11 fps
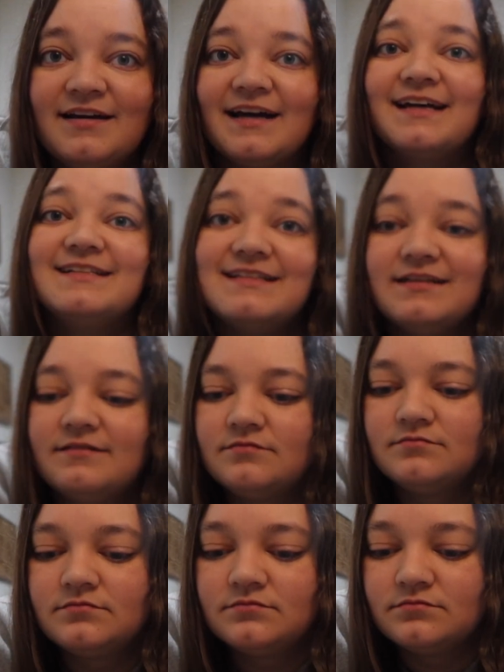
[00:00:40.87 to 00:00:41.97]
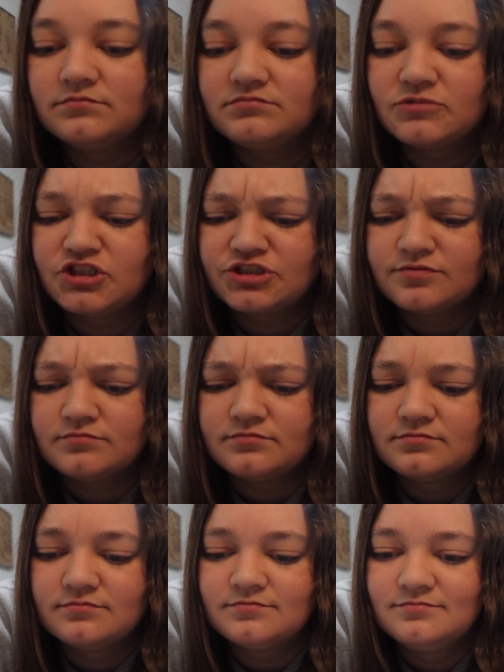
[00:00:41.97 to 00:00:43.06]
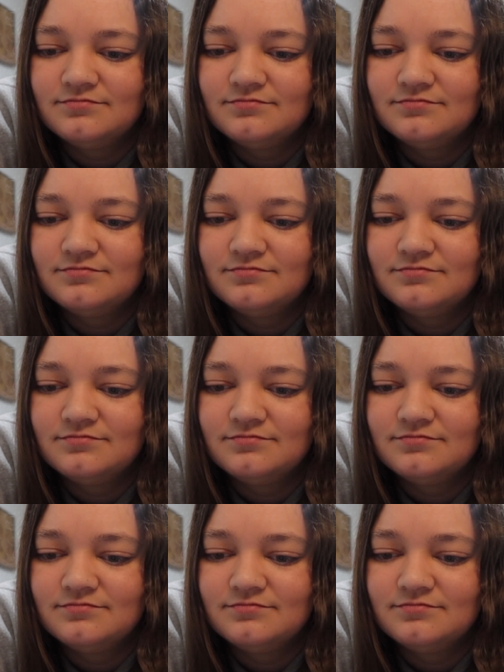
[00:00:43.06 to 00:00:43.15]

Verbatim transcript: I What's your favorite part of the Kit bar?